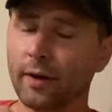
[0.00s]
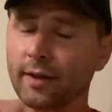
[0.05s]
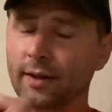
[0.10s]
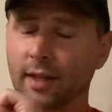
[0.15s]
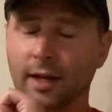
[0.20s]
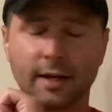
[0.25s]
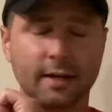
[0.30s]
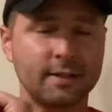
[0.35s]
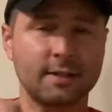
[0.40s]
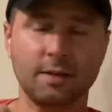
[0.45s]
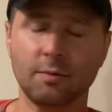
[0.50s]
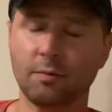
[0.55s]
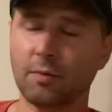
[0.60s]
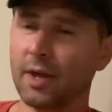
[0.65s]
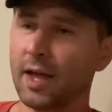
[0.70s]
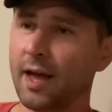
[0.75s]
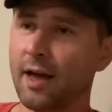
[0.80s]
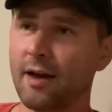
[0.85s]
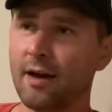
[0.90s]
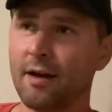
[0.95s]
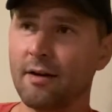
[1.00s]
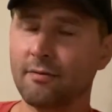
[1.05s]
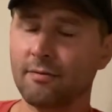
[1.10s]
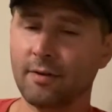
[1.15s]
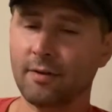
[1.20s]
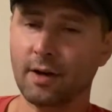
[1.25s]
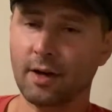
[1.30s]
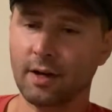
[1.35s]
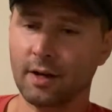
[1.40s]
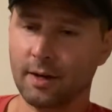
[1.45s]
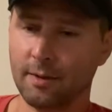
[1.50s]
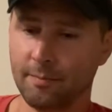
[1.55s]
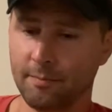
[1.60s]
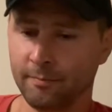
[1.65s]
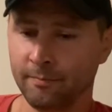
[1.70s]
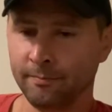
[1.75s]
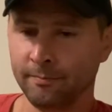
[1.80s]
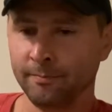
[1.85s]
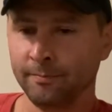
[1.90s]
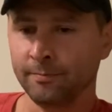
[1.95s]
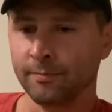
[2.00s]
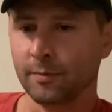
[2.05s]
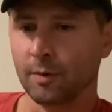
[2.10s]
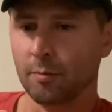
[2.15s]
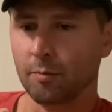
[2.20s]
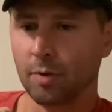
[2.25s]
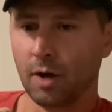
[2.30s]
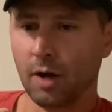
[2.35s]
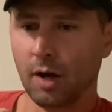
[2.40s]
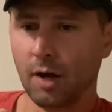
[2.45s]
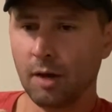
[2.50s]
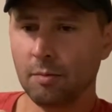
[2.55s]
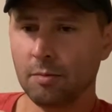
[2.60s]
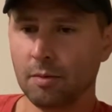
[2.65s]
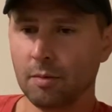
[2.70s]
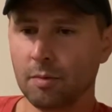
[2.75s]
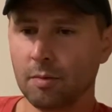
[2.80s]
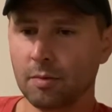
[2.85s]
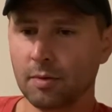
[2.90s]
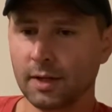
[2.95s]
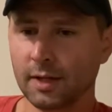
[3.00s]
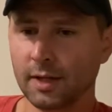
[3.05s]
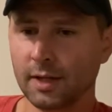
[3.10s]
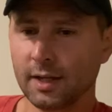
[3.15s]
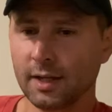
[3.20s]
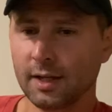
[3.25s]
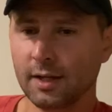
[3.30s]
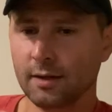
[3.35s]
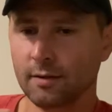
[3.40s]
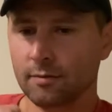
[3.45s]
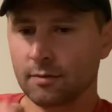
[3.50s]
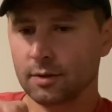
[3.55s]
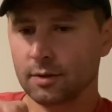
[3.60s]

and like I said, we have probably